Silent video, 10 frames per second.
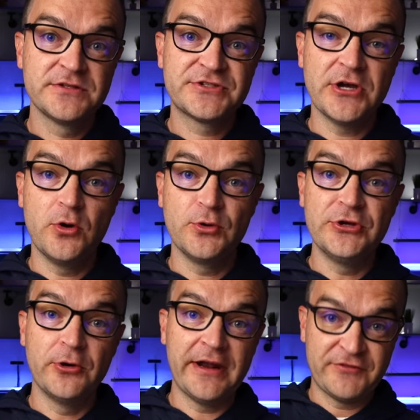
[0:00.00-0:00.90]
so you
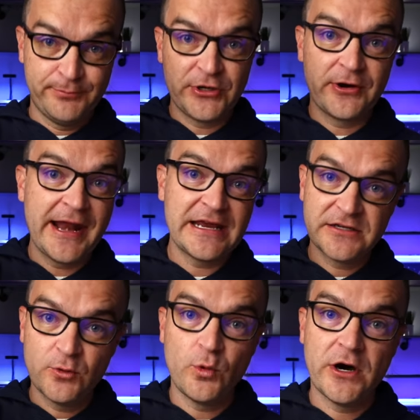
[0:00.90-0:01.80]
don't have to put your hand
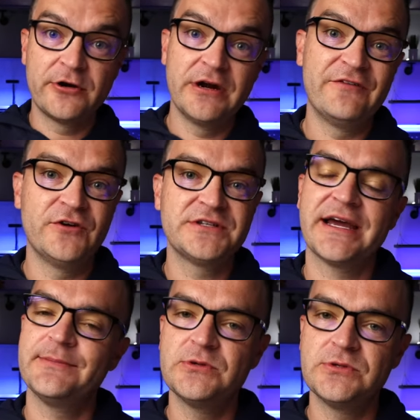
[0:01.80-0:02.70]
in the water every
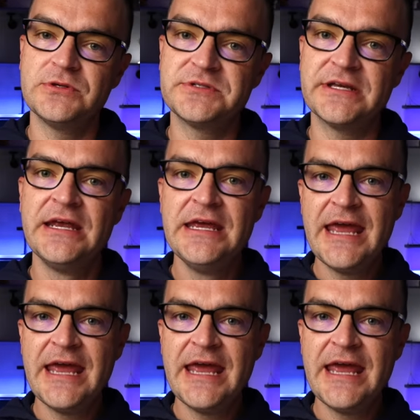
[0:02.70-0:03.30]
time you use it,